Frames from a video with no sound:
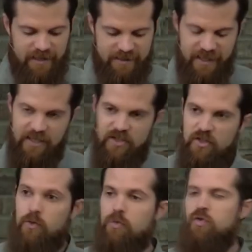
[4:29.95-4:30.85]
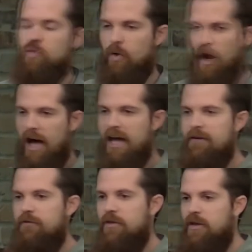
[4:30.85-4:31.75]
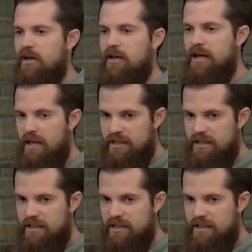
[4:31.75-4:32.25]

they tend to drive the